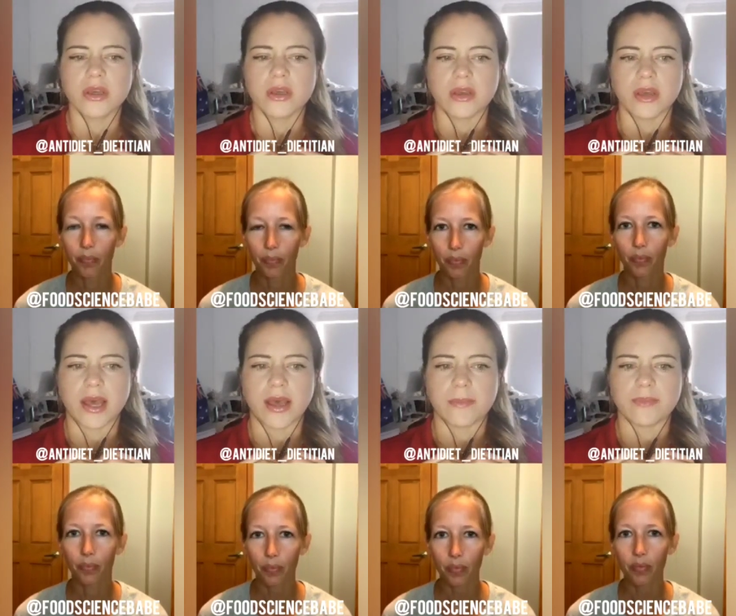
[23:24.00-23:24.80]

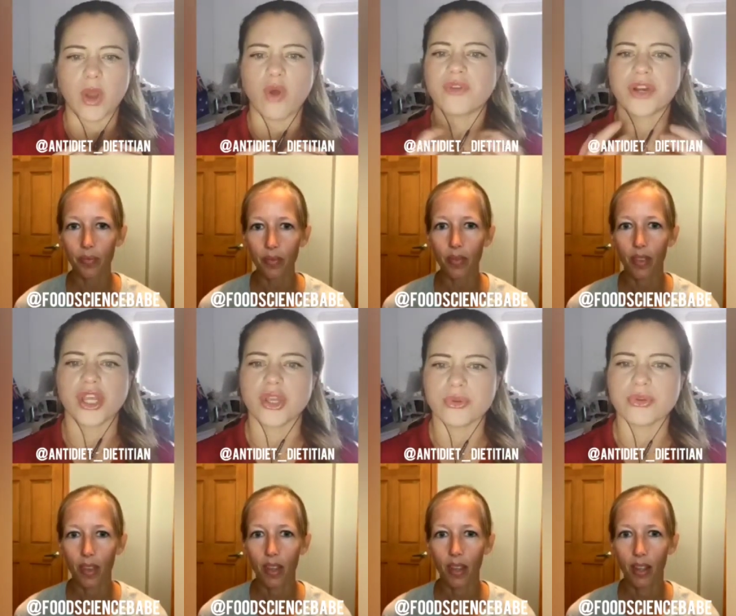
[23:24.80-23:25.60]
Speaker 1: uh,
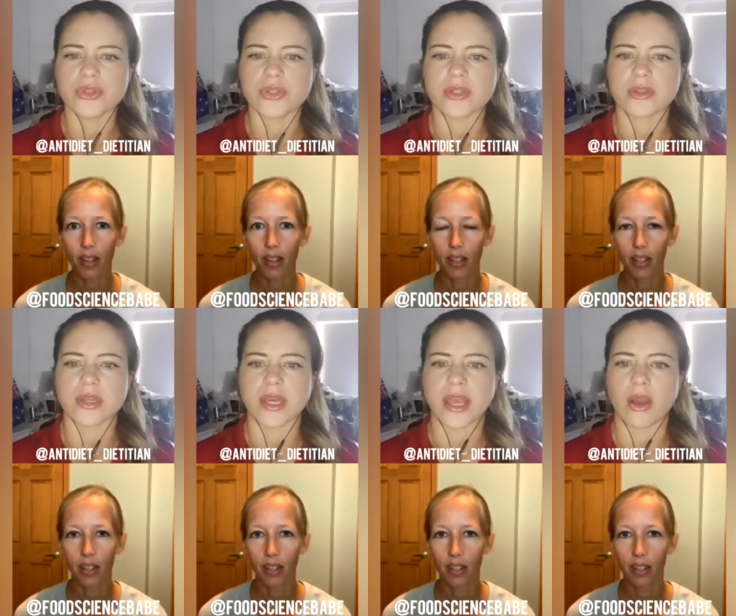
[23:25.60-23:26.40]
overused
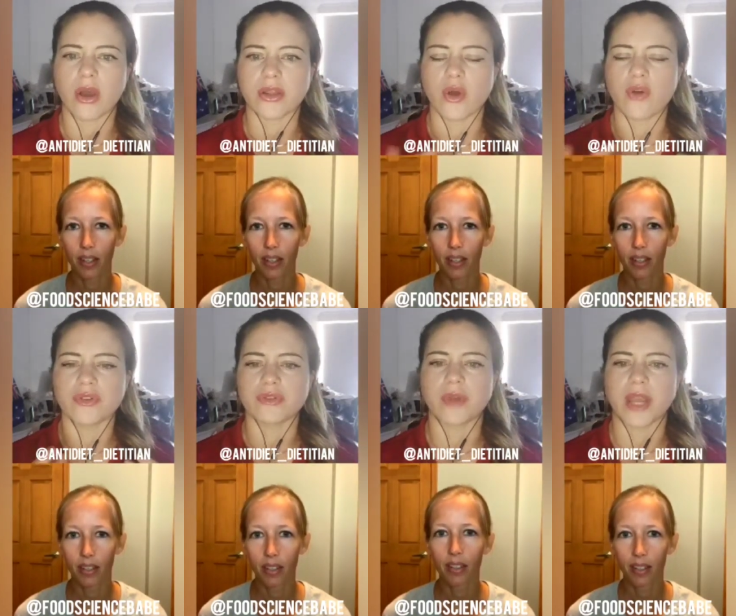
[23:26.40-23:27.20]
and
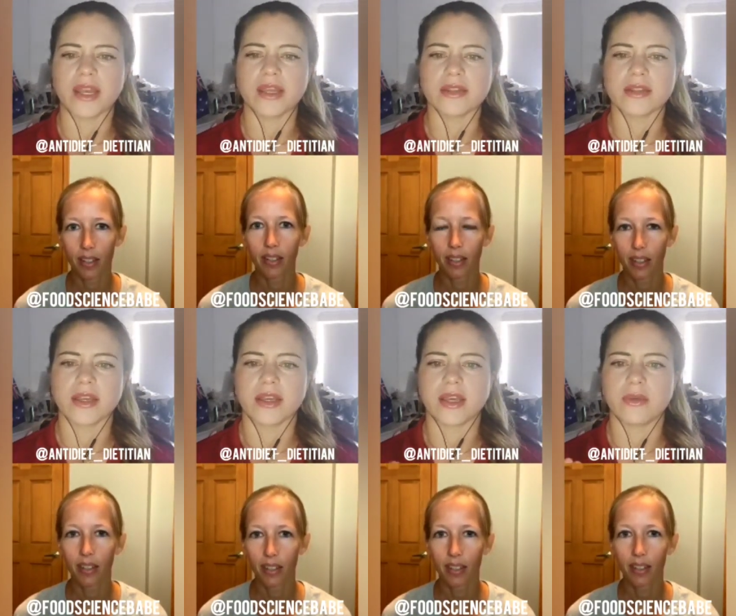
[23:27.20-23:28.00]
overrated
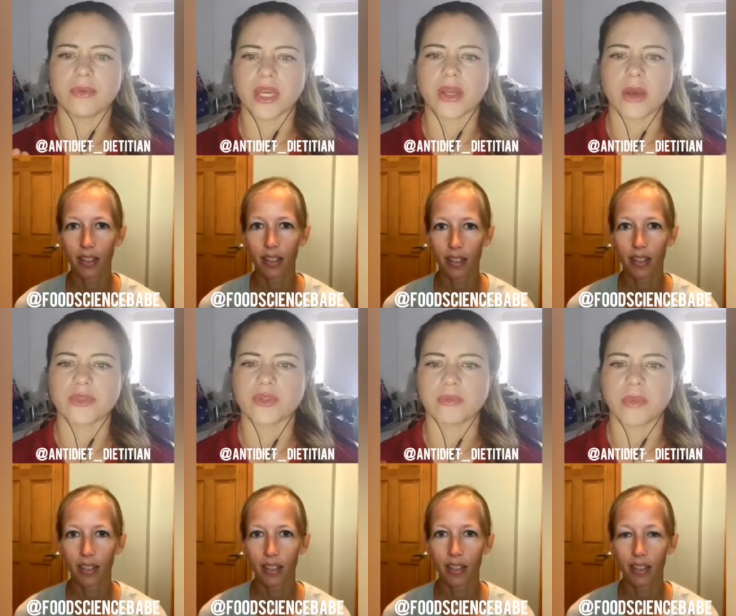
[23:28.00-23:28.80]
uh, when it comes to
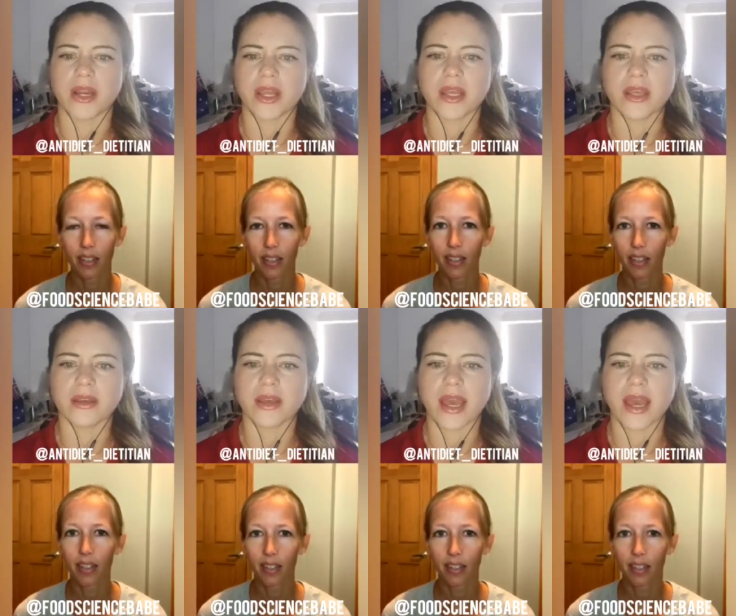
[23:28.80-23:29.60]
marketing
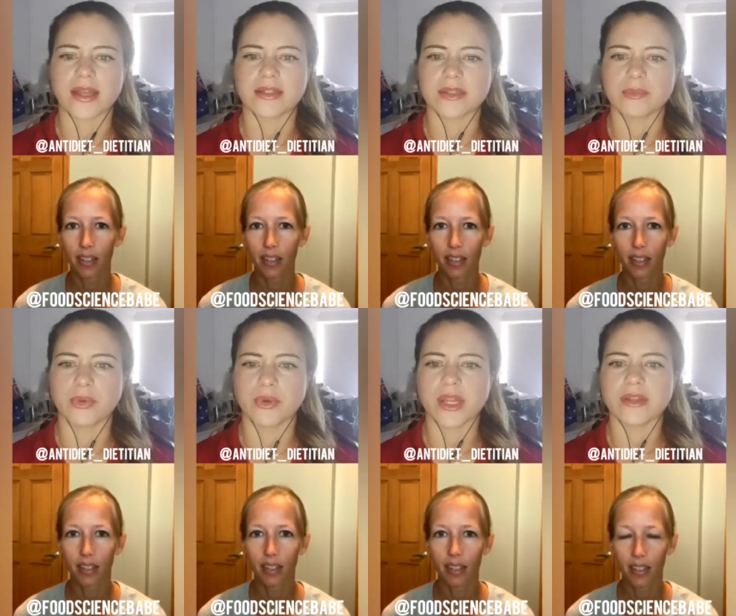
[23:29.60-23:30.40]
and
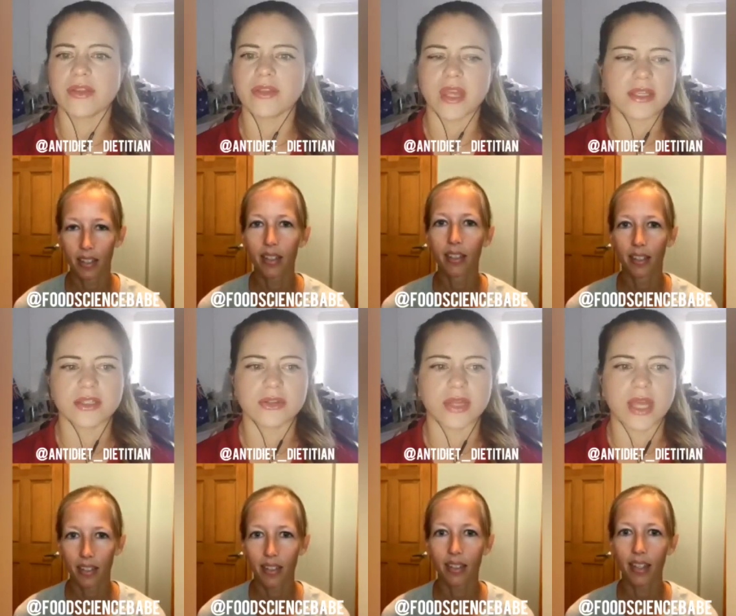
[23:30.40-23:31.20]
putting things into
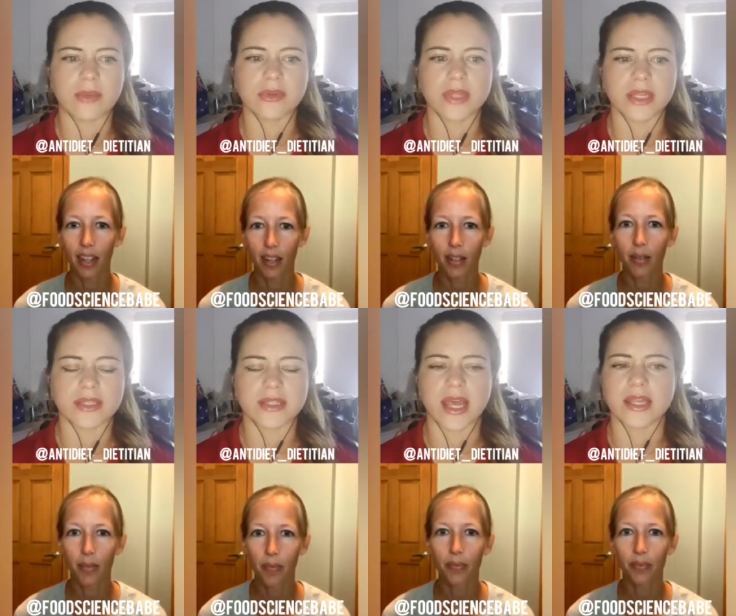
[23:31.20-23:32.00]
label yeah. that
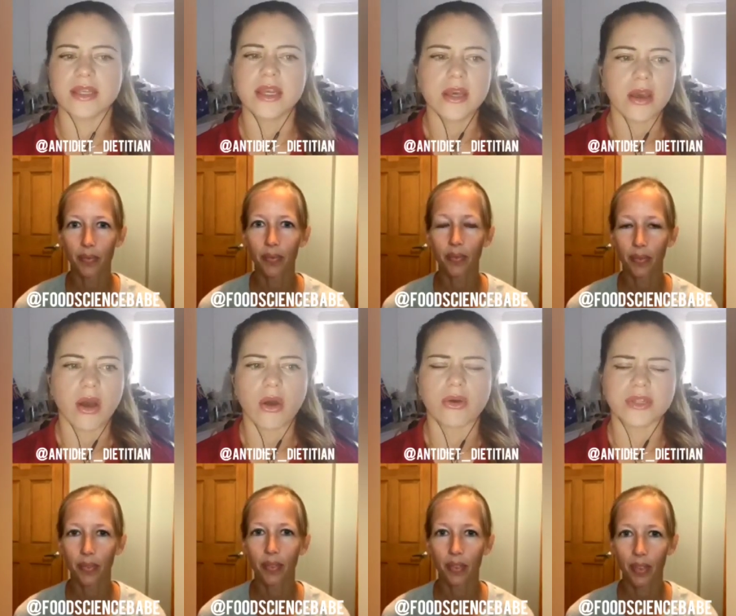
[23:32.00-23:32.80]
says,
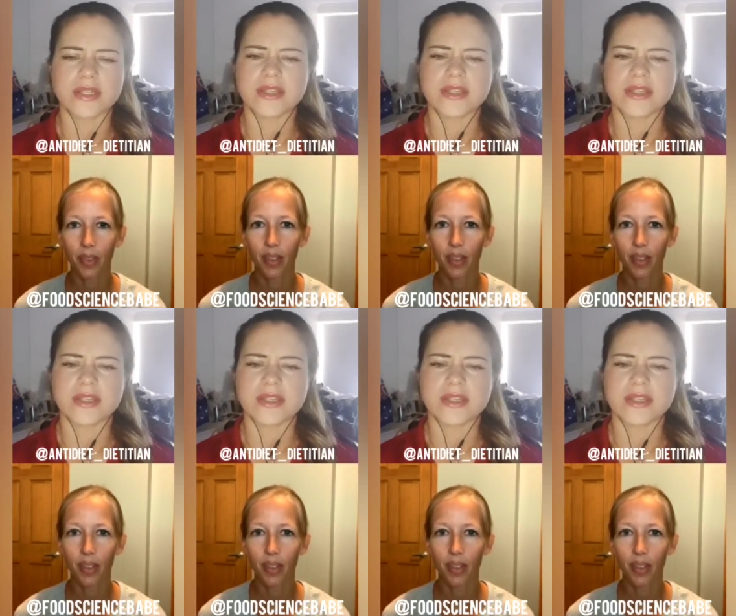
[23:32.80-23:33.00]
"Oh, this is